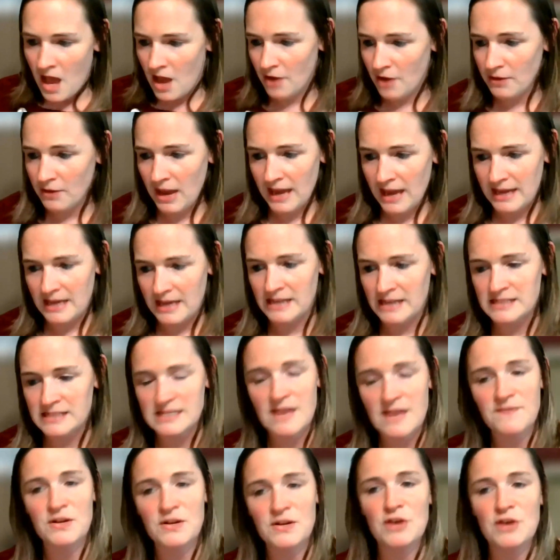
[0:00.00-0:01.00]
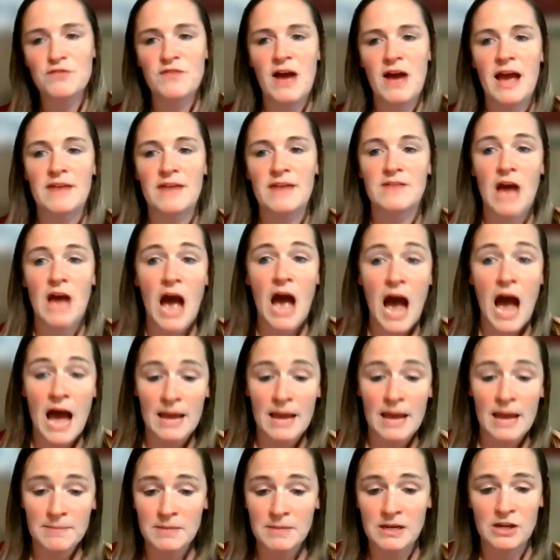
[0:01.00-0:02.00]
Okay, 7:05.
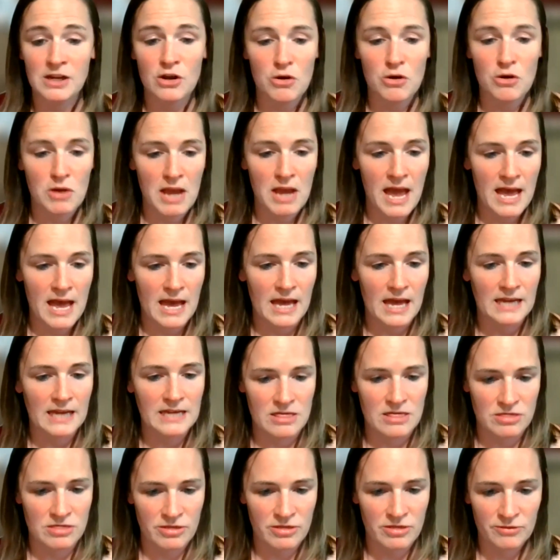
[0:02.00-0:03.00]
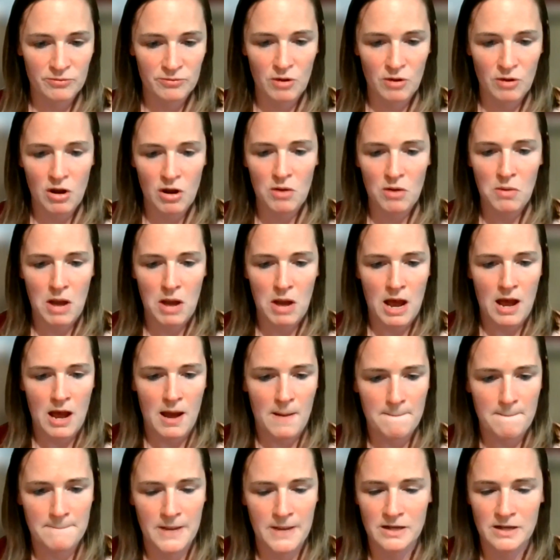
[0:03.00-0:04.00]
I'm gonna go ahead and throw
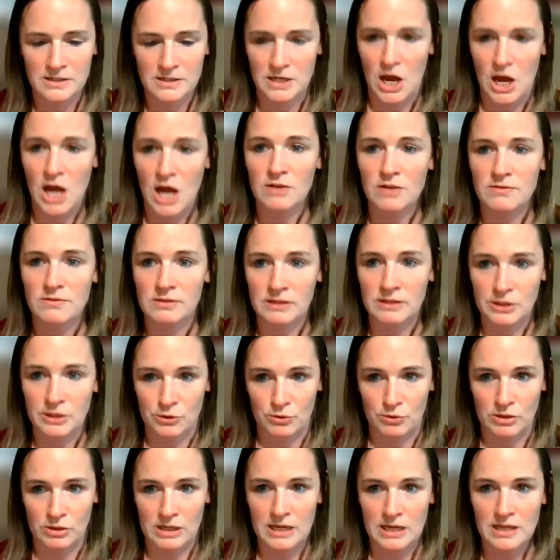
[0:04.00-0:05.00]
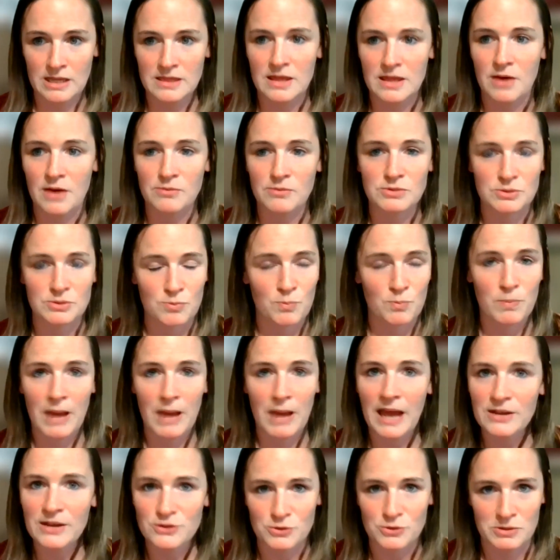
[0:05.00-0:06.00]
up, not literally, that was
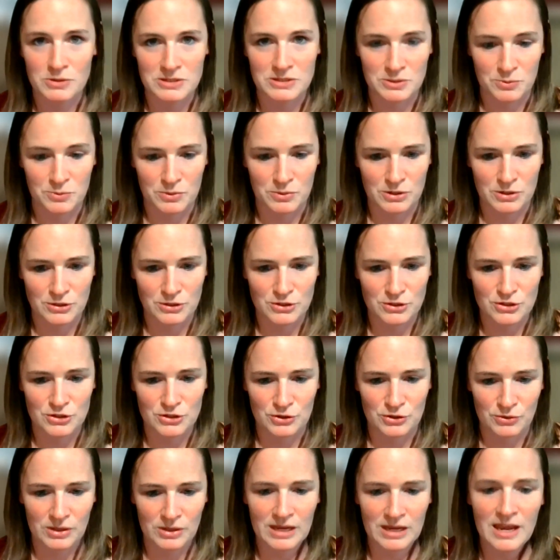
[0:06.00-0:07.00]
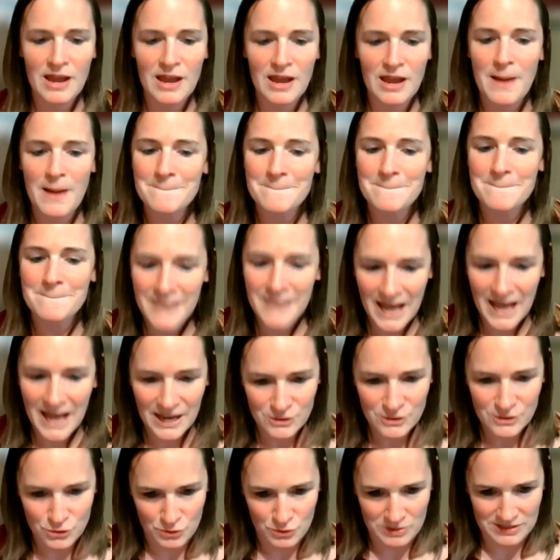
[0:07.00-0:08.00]
bad choice of words, Julie. Bad
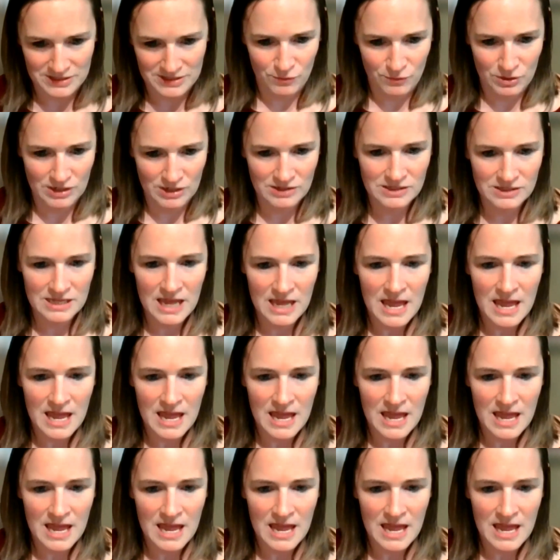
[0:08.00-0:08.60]
choice of words.